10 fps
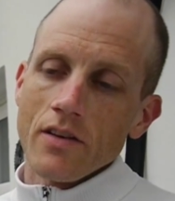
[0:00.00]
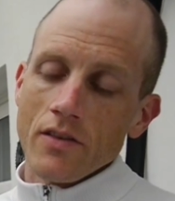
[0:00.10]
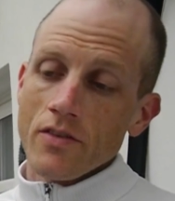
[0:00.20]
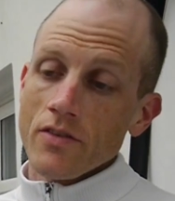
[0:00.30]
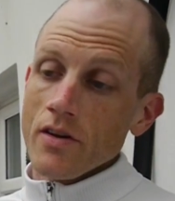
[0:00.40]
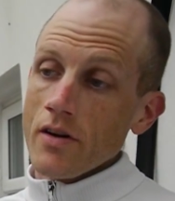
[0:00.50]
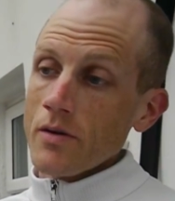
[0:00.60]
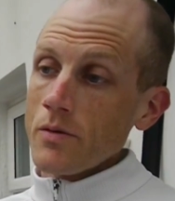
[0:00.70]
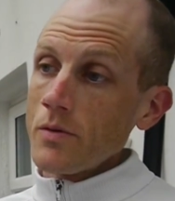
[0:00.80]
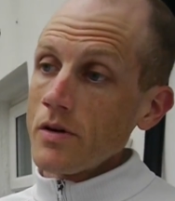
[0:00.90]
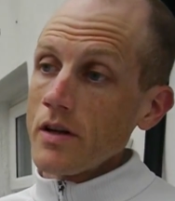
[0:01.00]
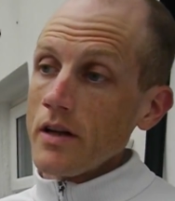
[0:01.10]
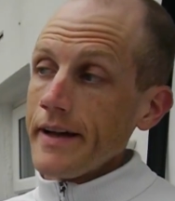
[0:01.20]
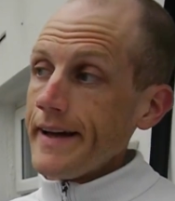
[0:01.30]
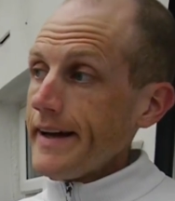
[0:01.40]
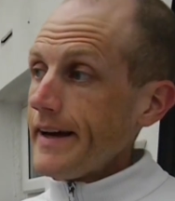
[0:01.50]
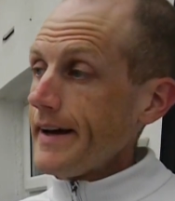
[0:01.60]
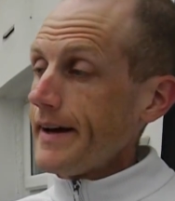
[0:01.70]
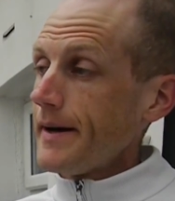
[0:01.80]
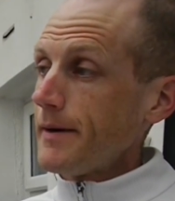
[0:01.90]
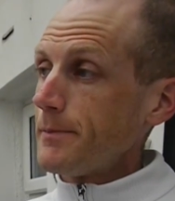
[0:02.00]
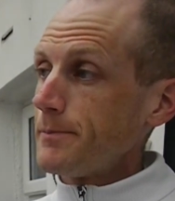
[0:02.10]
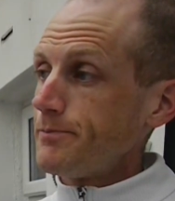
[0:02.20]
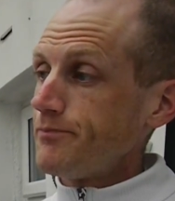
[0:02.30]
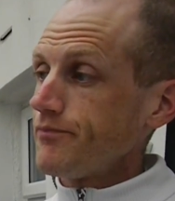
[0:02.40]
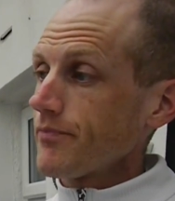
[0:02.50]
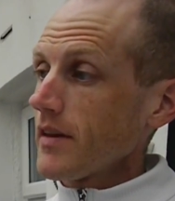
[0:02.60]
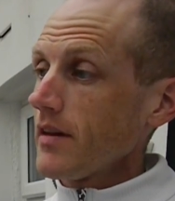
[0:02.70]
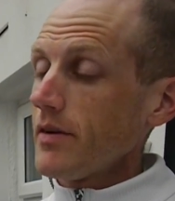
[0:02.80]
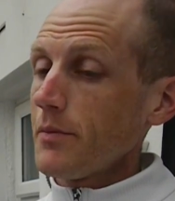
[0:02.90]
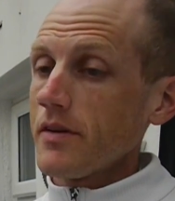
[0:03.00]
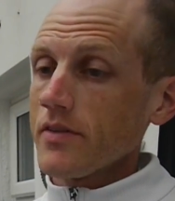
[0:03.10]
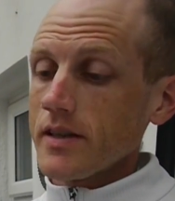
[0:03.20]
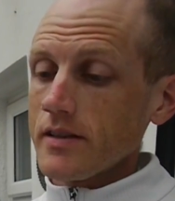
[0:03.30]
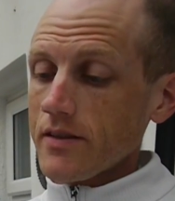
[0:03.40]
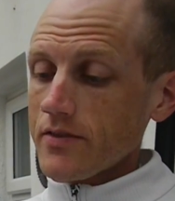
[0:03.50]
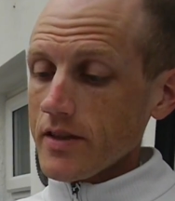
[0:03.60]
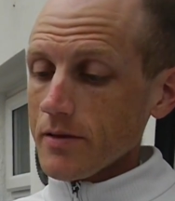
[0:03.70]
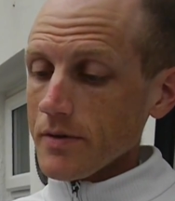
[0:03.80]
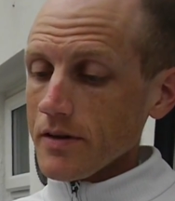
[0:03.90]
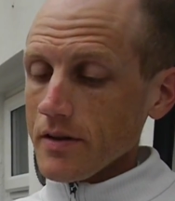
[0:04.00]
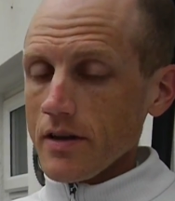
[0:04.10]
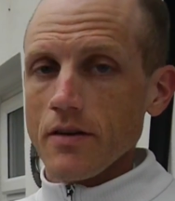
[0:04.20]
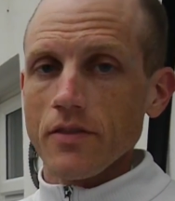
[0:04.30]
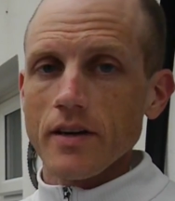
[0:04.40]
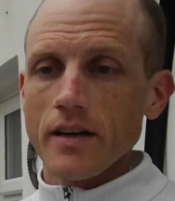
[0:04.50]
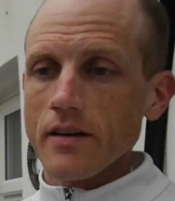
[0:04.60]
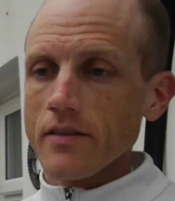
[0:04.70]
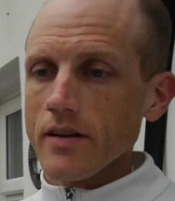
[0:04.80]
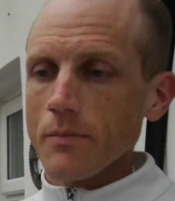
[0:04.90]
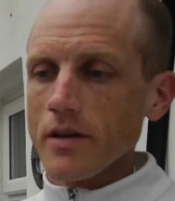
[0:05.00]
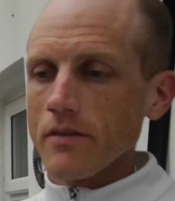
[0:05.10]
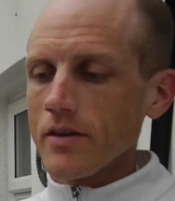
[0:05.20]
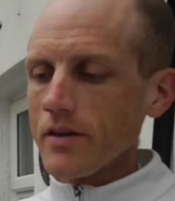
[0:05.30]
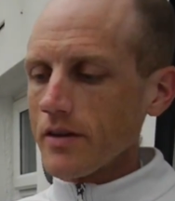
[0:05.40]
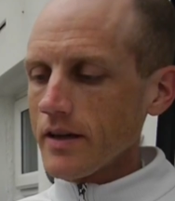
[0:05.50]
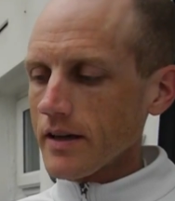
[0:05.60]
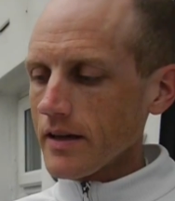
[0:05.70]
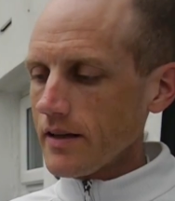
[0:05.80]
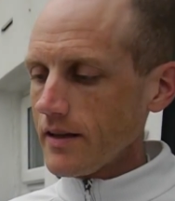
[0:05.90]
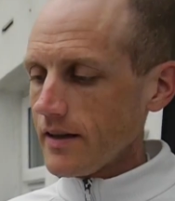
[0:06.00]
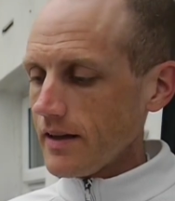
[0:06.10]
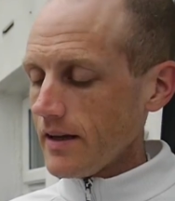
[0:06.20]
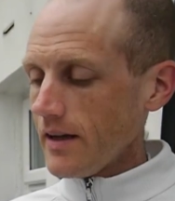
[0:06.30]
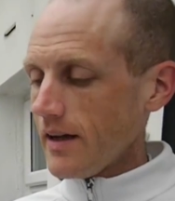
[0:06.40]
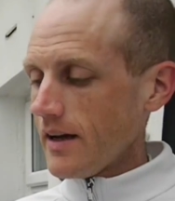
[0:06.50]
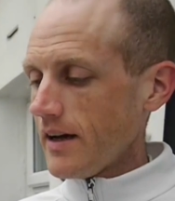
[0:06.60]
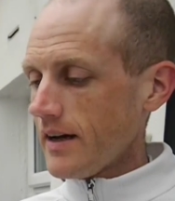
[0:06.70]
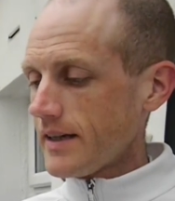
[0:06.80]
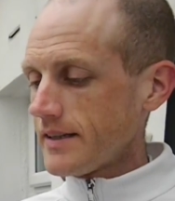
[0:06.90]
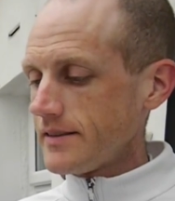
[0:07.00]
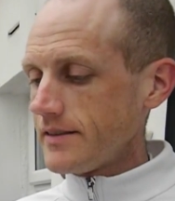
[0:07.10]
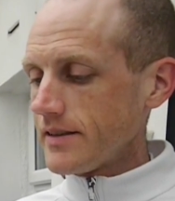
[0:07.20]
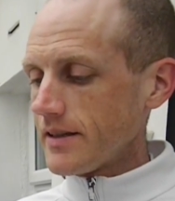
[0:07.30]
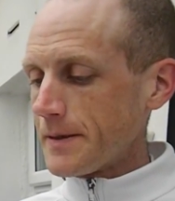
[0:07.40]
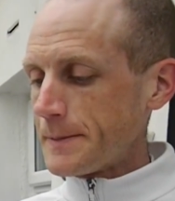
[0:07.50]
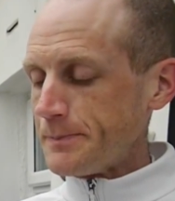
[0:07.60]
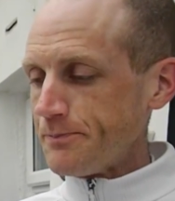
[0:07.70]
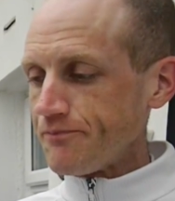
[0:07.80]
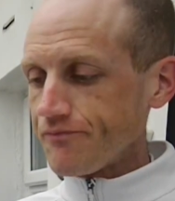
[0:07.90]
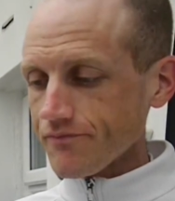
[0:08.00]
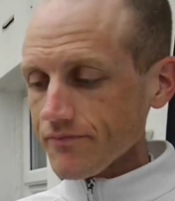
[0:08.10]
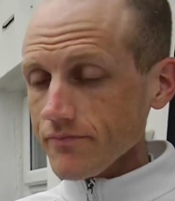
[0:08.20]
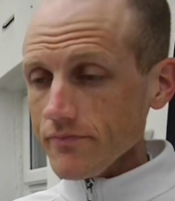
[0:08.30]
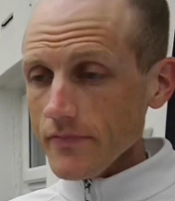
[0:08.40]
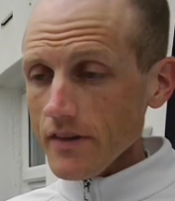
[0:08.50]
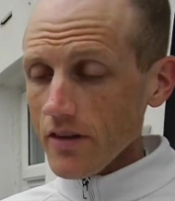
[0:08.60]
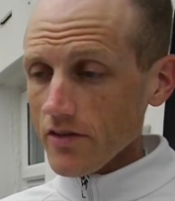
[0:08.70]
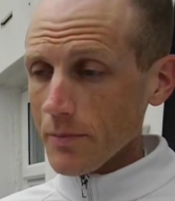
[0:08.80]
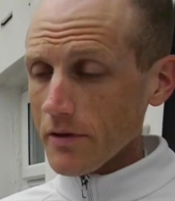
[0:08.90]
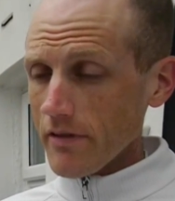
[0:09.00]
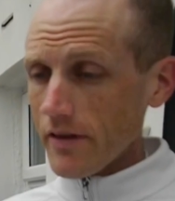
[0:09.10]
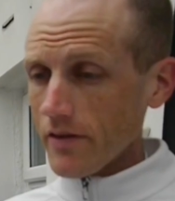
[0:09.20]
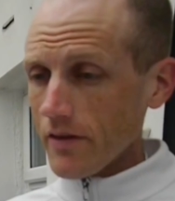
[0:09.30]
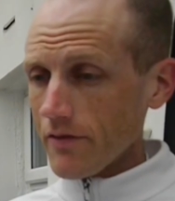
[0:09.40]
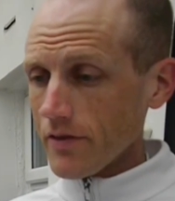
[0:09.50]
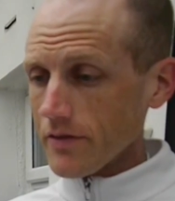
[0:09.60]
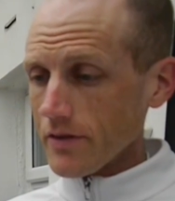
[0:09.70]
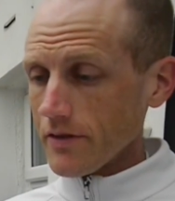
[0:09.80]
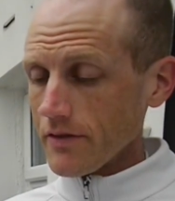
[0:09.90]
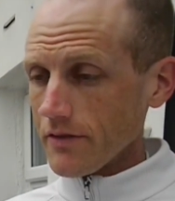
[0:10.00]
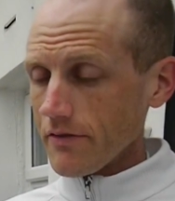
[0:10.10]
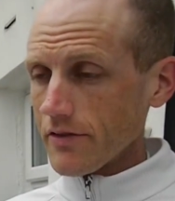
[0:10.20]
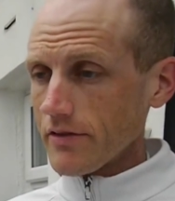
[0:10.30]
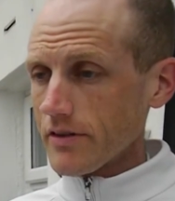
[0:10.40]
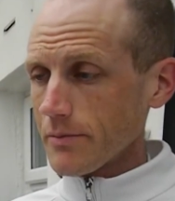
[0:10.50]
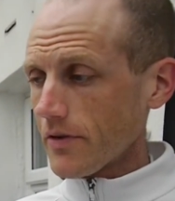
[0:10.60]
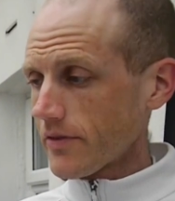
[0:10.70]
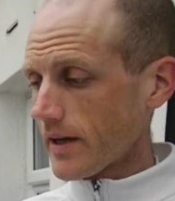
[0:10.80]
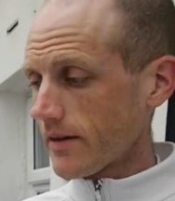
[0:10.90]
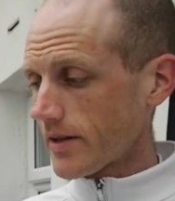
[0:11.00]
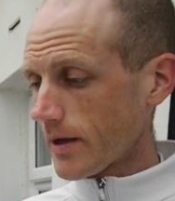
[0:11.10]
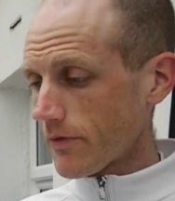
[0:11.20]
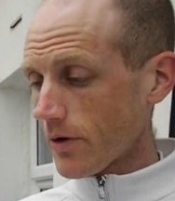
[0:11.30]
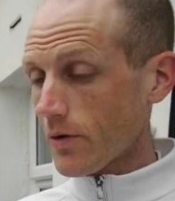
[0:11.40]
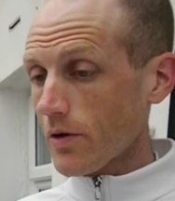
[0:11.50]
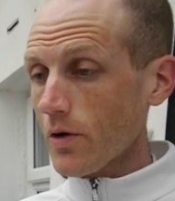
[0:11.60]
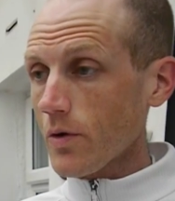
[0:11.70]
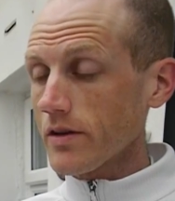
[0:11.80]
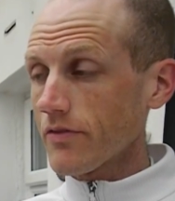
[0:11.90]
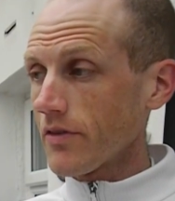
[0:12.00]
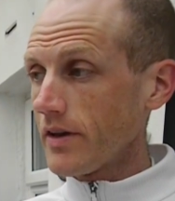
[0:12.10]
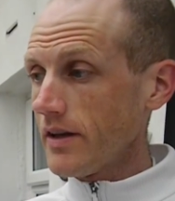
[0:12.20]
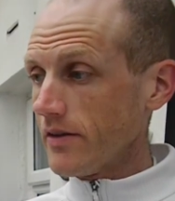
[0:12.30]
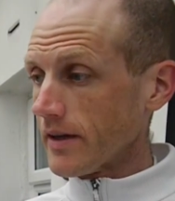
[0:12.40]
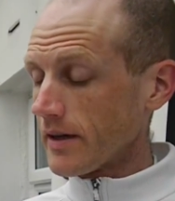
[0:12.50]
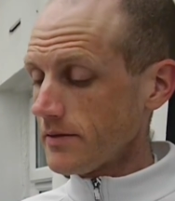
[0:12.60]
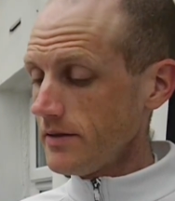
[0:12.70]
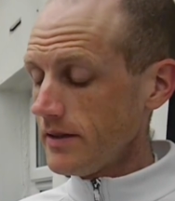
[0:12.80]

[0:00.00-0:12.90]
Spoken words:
So then we decided to set up a cycling team here in the UK, and so I've been racing for the Sri Chinmoy Cycling Team for quite a few years now.